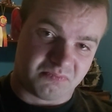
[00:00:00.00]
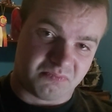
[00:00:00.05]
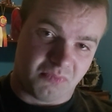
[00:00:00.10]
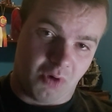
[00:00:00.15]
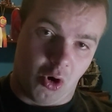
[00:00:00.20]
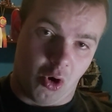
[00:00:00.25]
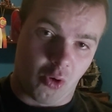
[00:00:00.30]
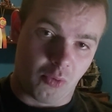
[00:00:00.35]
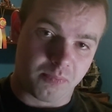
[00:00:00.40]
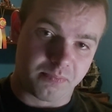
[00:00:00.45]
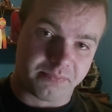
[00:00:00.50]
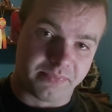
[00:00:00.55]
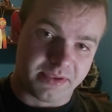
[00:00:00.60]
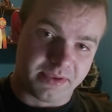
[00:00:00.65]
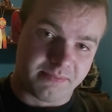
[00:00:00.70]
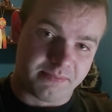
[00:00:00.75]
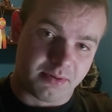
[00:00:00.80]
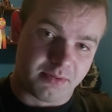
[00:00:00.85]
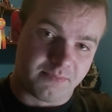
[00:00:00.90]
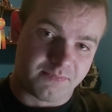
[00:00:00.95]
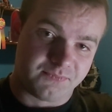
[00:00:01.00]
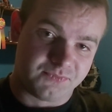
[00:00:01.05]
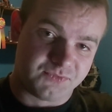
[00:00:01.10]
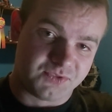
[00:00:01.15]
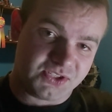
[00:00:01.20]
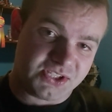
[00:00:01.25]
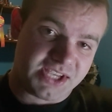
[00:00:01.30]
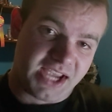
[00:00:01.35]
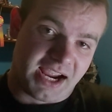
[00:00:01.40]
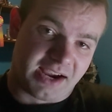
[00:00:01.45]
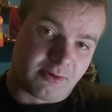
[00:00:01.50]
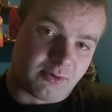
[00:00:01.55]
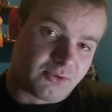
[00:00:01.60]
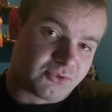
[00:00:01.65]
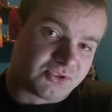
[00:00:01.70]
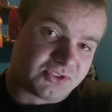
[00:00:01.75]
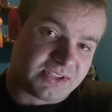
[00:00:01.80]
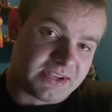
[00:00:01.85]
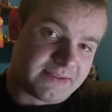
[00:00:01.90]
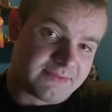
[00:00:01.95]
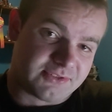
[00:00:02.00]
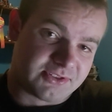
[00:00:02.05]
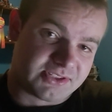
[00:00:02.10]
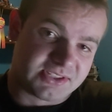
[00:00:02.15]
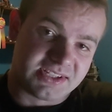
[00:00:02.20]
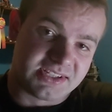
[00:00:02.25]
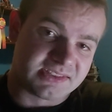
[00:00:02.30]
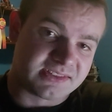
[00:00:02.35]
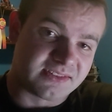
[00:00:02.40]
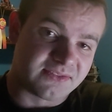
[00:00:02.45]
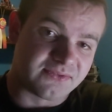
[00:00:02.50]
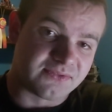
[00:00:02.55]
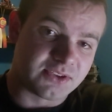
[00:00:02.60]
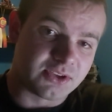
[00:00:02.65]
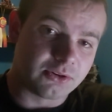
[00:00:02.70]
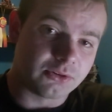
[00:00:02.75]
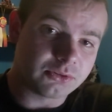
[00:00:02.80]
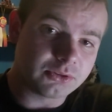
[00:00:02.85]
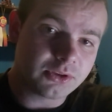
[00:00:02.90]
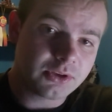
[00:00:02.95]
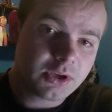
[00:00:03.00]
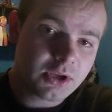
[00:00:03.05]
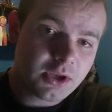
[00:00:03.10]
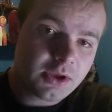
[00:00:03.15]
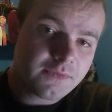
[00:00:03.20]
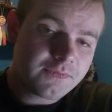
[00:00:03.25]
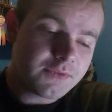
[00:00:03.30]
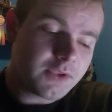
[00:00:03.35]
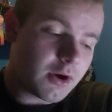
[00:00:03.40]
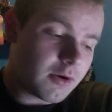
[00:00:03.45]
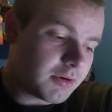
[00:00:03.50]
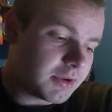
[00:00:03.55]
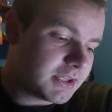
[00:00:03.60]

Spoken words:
hope that Zach Wilson never sees the field, though.